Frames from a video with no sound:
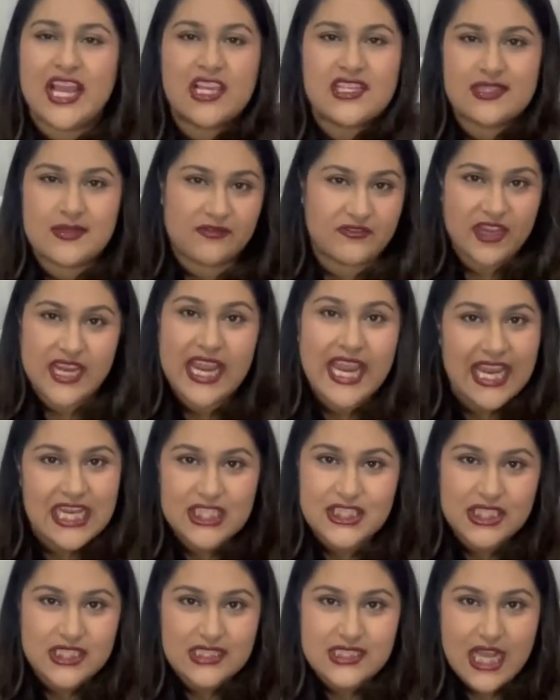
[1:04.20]
some
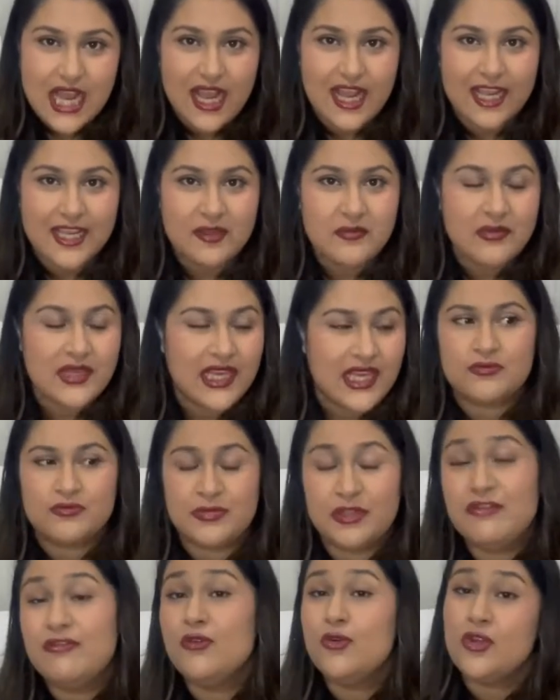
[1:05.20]
vacation time.
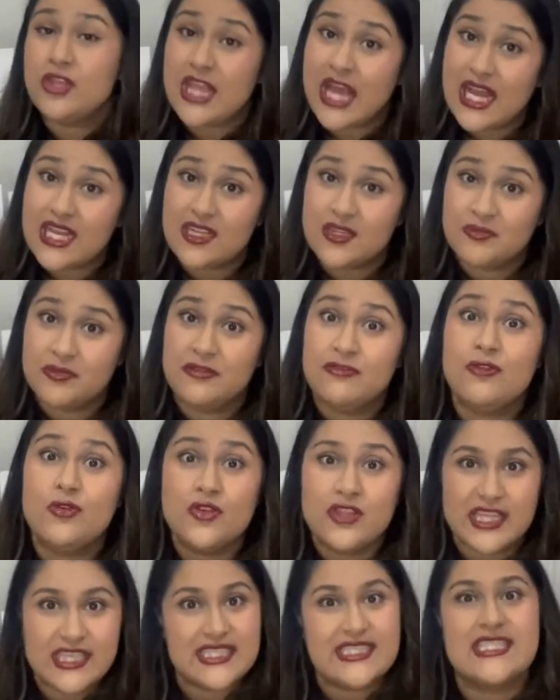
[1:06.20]
Before that, before
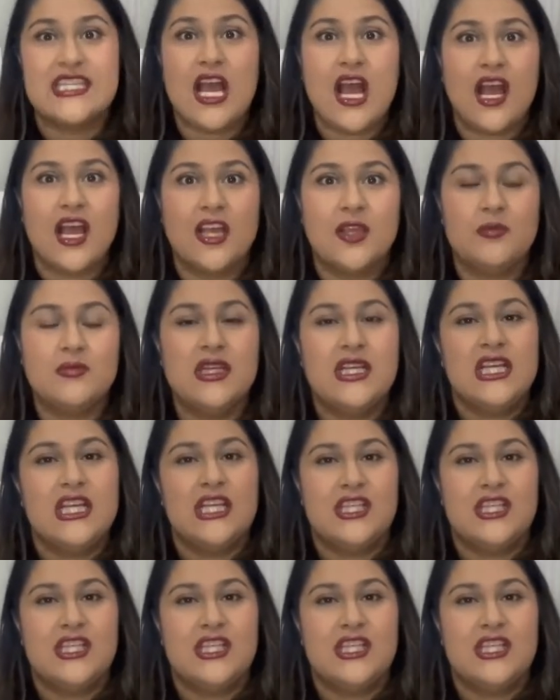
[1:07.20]
this time,